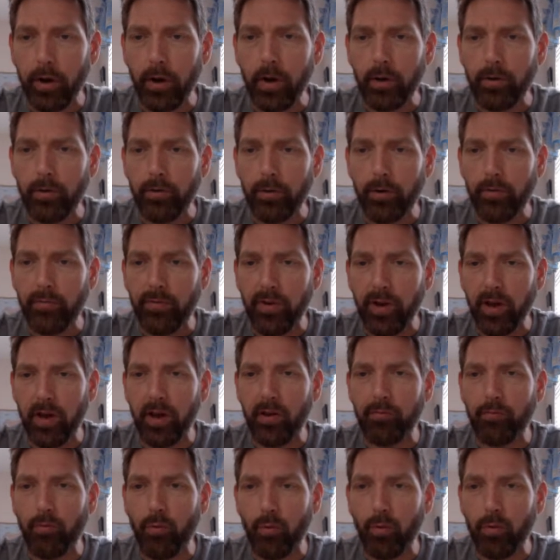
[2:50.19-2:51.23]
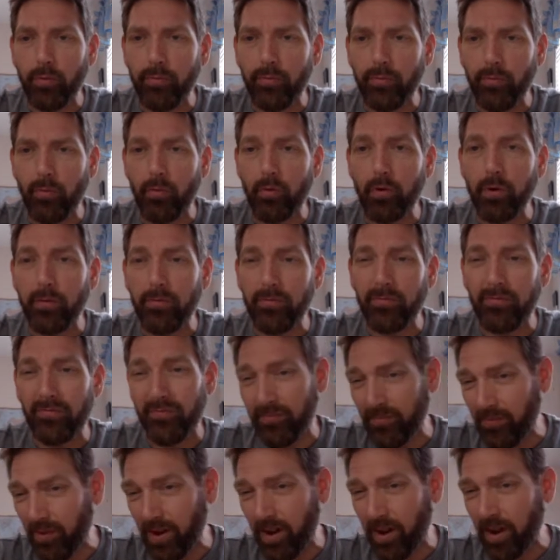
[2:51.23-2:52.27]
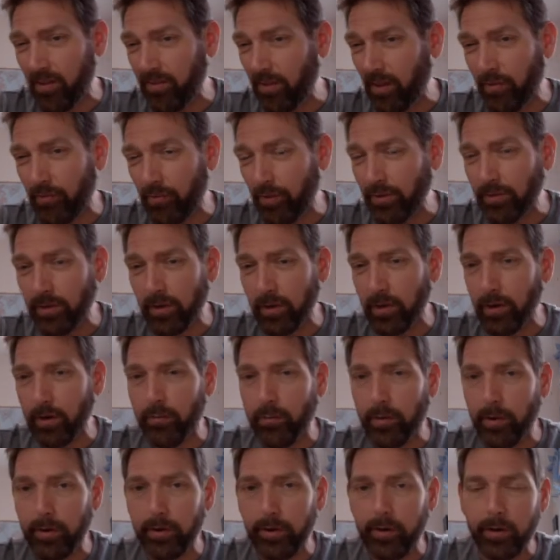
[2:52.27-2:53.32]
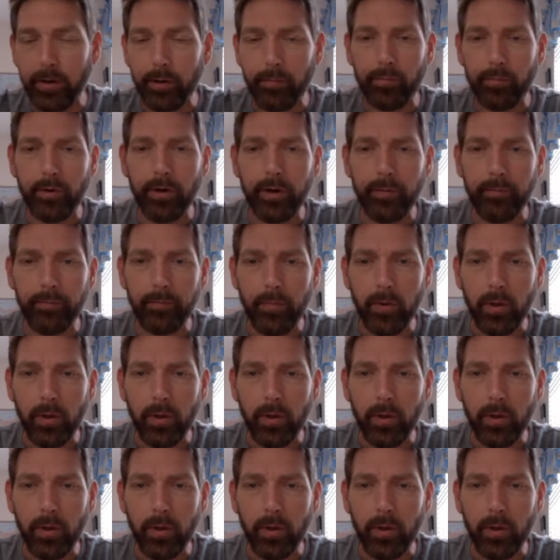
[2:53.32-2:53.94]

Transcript: 35.45. That 3 is not going to round it up, right?